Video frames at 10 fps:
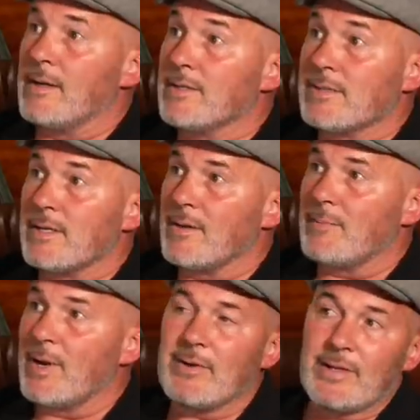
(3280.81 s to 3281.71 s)
Here's a
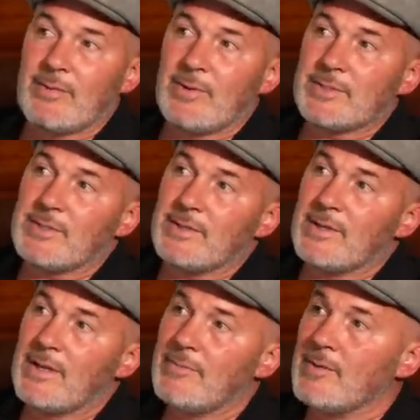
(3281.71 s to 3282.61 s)
parenting question.
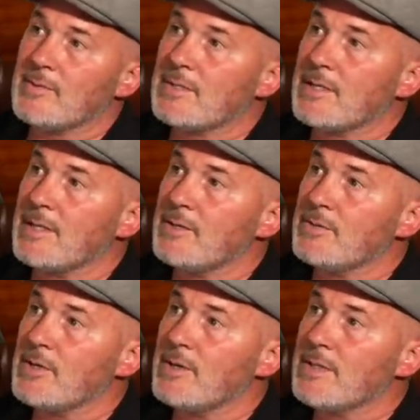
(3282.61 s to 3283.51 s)
Hey folks, in your
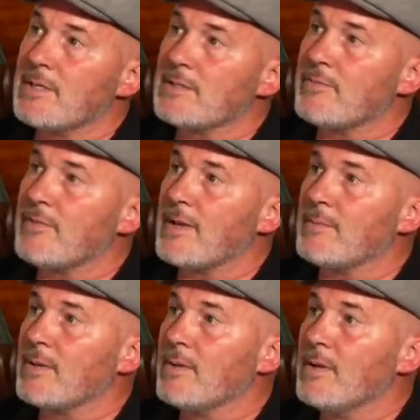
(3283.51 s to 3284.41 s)
journeys as a
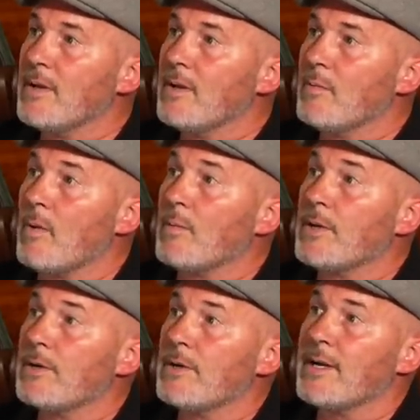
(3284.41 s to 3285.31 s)
family, what were
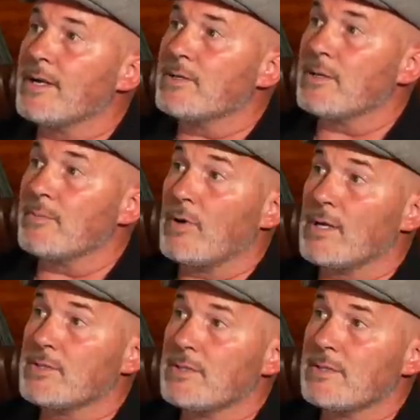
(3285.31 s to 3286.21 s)
your initial
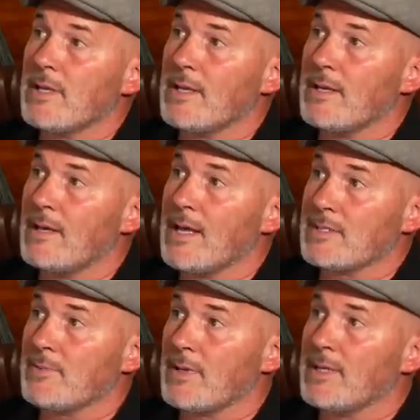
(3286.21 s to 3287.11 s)
impressions and
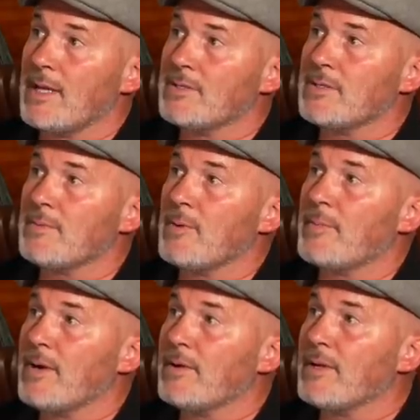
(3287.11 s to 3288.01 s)
expectations
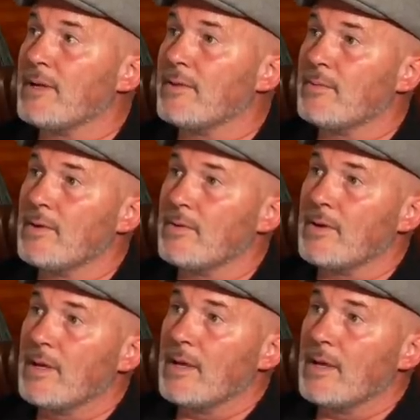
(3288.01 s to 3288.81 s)
about parenting on the road?